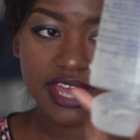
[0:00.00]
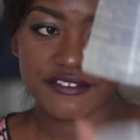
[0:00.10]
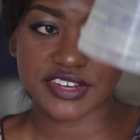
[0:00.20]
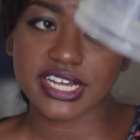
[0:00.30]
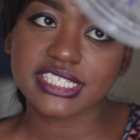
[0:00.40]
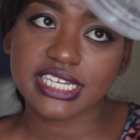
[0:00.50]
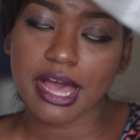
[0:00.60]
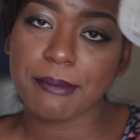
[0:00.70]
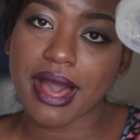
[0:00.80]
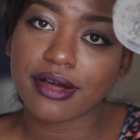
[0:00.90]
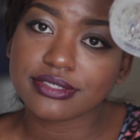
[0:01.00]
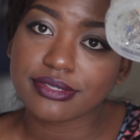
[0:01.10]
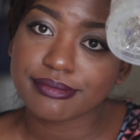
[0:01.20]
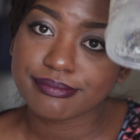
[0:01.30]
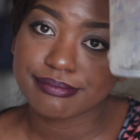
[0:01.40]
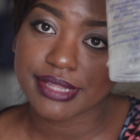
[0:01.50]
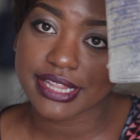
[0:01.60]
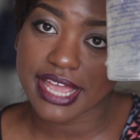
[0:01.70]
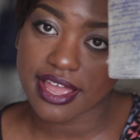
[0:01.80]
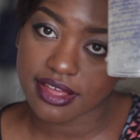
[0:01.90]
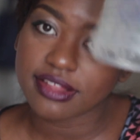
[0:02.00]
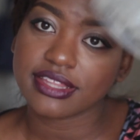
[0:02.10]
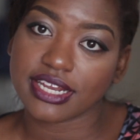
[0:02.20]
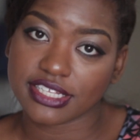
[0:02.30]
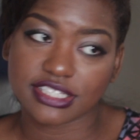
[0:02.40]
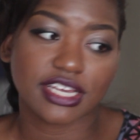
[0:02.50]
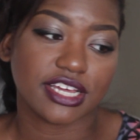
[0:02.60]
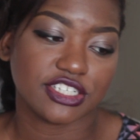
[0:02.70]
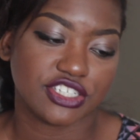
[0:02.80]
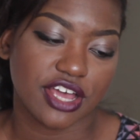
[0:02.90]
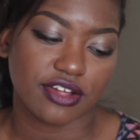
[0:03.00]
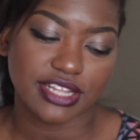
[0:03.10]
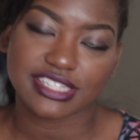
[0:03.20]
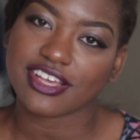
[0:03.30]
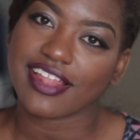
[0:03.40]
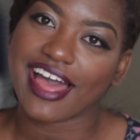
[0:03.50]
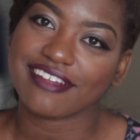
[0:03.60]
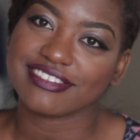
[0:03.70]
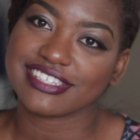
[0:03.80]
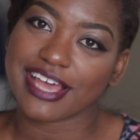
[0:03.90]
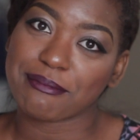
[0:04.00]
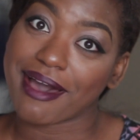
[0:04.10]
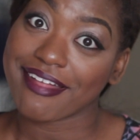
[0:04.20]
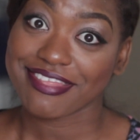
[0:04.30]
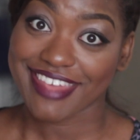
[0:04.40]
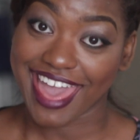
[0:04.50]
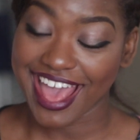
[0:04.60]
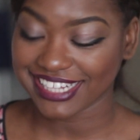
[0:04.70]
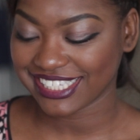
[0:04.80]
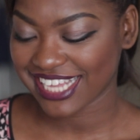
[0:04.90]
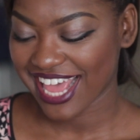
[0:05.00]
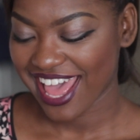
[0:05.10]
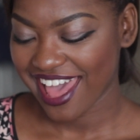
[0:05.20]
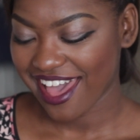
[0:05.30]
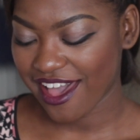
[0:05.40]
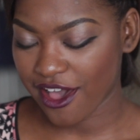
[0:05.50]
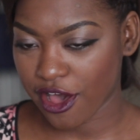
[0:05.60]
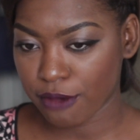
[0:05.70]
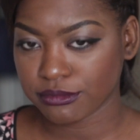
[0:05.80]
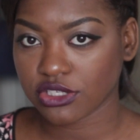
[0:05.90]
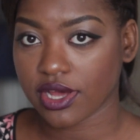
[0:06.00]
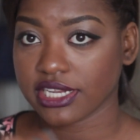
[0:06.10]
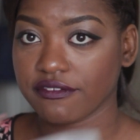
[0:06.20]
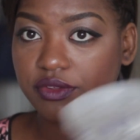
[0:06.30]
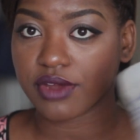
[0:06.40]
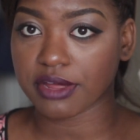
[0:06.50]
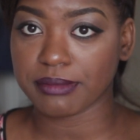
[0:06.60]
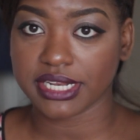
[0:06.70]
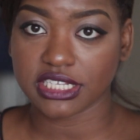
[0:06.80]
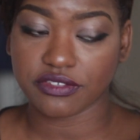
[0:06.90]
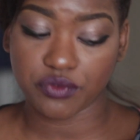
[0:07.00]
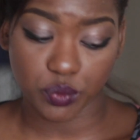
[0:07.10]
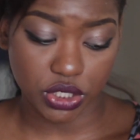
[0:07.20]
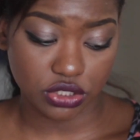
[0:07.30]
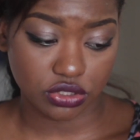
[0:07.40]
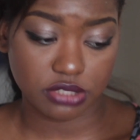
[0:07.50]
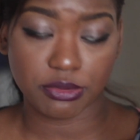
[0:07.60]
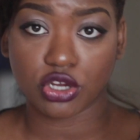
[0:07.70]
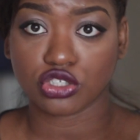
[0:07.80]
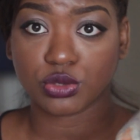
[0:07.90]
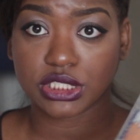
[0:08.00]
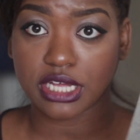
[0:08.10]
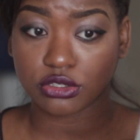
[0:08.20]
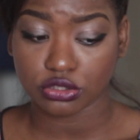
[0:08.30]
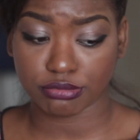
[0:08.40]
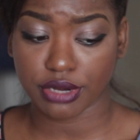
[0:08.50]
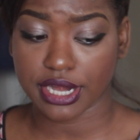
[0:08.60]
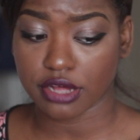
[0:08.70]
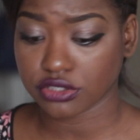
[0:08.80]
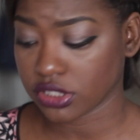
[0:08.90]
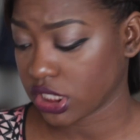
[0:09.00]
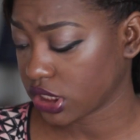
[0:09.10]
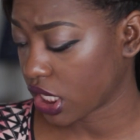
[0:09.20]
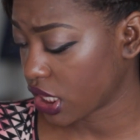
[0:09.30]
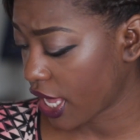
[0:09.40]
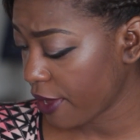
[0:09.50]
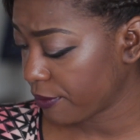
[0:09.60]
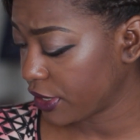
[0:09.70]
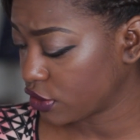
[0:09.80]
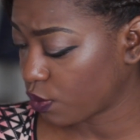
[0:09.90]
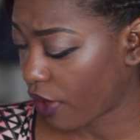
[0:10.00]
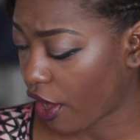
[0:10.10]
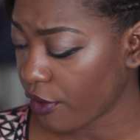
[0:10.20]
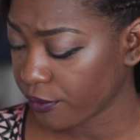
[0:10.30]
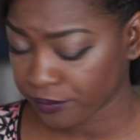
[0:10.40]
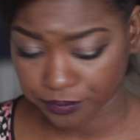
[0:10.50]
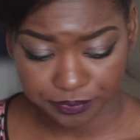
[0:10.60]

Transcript: If it doesn't come out the thing, then it's a good gel. That's all I have to say about that. Um, so I definitely recommend this if you want to do some of your twist outs and braid outs and things like that as well.